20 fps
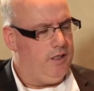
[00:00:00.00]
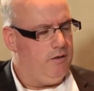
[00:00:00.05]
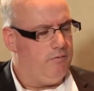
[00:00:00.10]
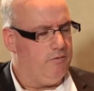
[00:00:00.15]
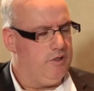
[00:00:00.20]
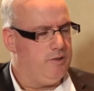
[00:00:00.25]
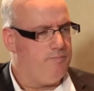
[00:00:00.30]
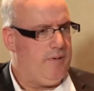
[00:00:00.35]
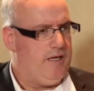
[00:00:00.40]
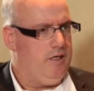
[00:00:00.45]
that
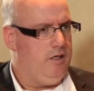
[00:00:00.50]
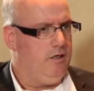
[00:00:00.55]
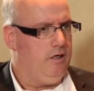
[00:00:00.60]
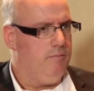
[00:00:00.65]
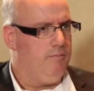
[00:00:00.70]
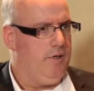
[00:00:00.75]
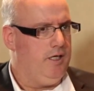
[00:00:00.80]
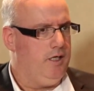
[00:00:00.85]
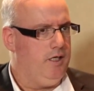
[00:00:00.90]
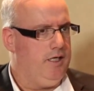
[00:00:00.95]
we're spending our
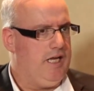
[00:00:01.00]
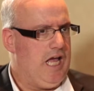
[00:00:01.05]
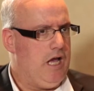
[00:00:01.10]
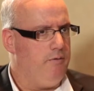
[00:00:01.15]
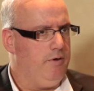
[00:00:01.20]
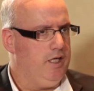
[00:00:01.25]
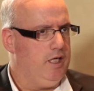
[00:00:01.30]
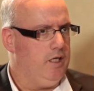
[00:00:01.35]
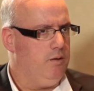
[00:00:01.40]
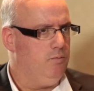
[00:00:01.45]
money now
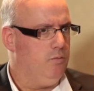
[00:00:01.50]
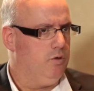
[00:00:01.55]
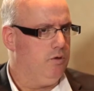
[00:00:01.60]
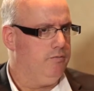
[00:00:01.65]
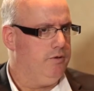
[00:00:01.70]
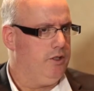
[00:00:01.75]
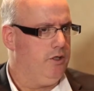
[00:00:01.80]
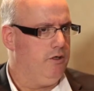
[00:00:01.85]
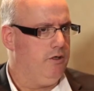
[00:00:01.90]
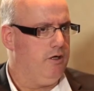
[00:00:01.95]
and getting more
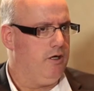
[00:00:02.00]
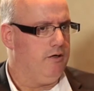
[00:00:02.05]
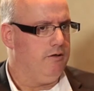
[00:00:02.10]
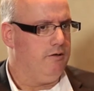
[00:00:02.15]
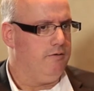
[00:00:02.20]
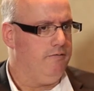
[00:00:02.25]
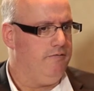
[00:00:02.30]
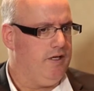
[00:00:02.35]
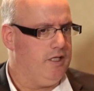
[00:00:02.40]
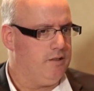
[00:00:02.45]
return on our
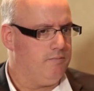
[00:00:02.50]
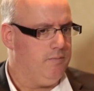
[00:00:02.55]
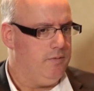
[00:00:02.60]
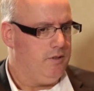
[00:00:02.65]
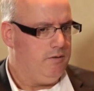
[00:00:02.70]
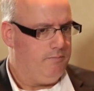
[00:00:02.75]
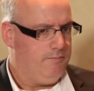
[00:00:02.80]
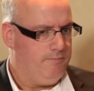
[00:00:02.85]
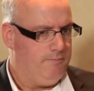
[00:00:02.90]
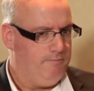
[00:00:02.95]
investment,
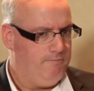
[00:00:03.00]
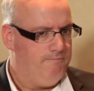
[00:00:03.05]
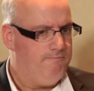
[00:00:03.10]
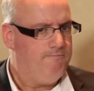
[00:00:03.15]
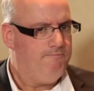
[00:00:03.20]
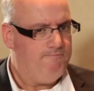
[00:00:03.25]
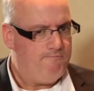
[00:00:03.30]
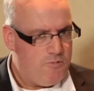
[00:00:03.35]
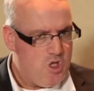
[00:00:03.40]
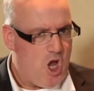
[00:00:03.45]

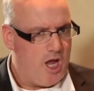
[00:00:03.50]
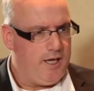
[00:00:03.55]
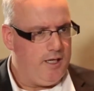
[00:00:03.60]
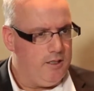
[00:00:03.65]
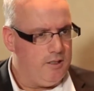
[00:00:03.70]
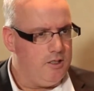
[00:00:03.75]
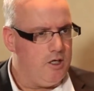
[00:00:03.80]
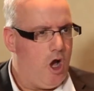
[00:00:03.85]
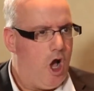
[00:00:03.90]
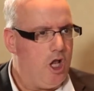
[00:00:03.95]
not
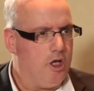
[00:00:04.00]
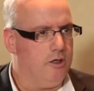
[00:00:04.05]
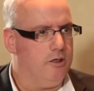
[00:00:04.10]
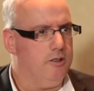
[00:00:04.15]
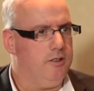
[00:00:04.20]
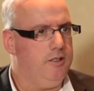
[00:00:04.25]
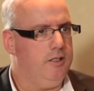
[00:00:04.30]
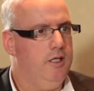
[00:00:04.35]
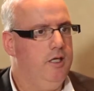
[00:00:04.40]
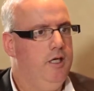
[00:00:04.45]
in
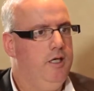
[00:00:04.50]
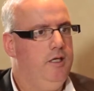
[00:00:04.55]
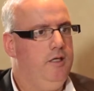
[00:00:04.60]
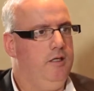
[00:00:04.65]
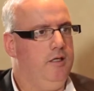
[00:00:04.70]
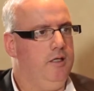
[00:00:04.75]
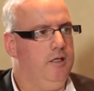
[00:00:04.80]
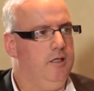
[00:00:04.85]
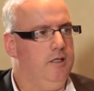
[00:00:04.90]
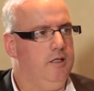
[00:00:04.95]
dollars,
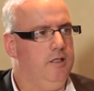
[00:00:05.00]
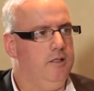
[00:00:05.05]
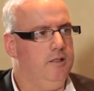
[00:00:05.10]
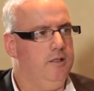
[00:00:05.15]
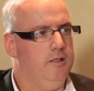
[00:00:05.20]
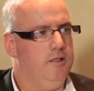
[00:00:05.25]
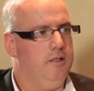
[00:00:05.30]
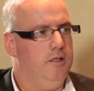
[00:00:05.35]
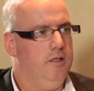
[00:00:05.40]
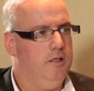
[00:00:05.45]

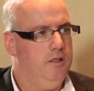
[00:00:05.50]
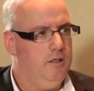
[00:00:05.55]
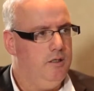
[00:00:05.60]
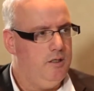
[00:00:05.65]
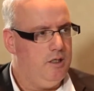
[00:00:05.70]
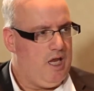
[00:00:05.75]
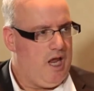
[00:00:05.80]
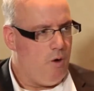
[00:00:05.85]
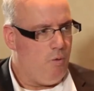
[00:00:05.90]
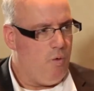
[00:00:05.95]
is
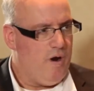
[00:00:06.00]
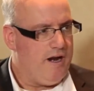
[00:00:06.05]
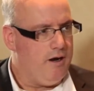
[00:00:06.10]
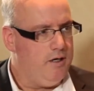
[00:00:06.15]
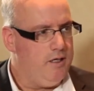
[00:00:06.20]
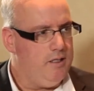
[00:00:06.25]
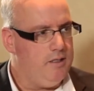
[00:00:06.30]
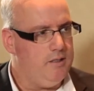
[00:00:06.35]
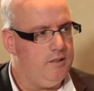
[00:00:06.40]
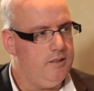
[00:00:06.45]

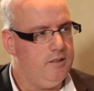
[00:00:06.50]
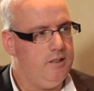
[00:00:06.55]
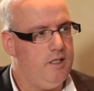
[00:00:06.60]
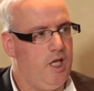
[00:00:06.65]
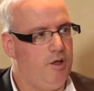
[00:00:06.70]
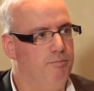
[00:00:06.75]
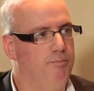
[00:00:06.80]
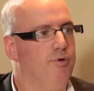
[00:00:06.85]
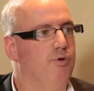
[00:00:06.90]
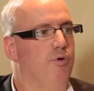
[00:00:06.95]
awareness
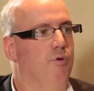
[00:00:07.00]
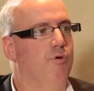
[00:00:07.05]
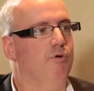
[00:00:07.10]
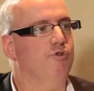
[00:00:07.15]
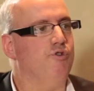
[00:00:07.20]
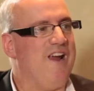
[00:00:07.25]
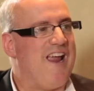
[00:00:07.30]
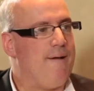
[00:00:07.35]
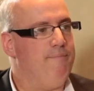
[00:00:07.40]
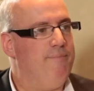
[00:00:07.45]
and
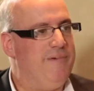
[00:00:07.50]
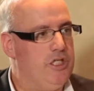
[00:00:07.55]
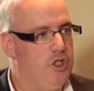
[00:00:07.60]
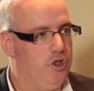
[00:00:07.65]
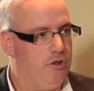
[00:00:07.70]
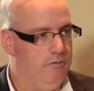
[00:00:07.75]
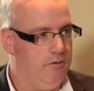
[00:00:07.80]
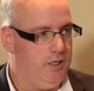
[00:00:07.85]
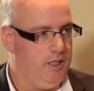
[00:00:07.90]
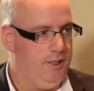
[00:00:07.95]
program
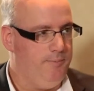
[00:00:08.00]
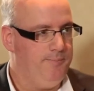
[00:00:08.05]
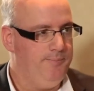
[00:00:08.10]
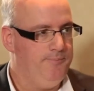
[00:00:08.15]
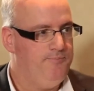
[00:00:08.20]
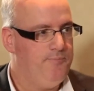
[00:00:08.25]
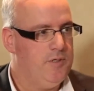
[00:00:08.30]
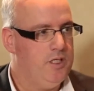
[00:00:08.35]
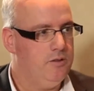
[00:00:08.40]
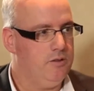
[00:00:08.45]
maturity.
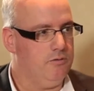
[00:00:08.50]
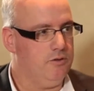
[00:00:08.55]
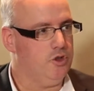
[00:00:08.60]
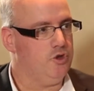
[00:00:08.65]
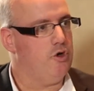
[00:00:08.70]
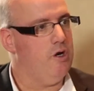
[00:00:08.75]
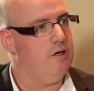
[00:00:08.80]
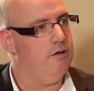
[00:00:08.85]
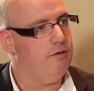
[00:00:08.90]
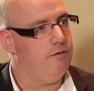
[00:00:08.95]
So
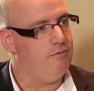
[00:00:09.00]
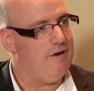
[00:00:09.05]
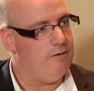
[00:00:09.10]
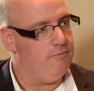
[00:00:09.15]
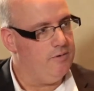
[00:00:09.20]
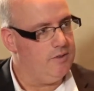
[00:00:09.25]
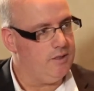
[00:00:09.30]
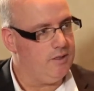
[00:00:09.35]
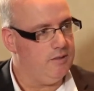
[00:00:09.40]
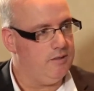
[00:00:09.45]
strong threat
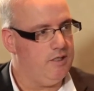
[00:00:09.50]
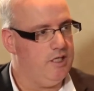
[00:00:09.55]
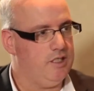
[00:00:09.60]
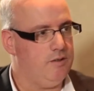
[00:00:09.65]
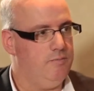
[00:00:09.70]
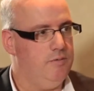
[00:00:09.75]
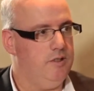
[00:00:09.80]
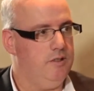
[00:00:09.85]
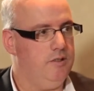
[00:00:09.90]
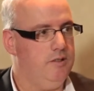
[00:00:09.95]
risk
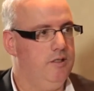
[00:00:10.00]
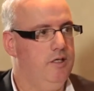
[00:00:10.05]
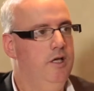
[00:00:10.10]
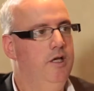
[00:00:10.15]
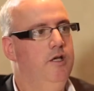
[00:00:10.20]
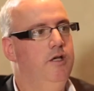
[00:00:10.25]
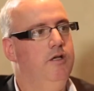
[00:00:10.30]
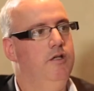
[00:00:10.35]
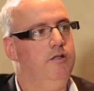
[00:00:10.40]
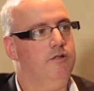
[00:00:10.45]
assessments,
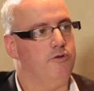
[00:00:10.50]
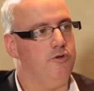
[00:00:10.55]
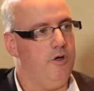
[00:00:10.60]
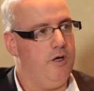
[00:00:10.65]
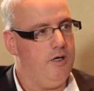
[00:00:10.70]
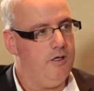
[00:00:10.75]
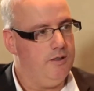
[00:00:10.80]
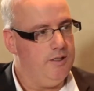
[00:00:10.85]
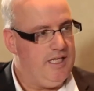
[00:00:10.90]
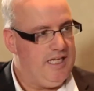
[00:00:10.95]

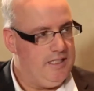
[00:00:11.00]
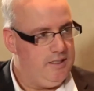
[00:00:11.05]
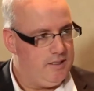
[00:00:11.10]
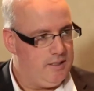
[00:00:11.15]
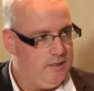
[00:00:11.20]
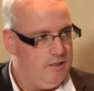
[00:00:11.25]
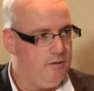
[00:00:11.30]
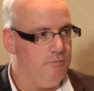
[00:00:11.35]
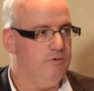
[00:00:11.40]
strong incident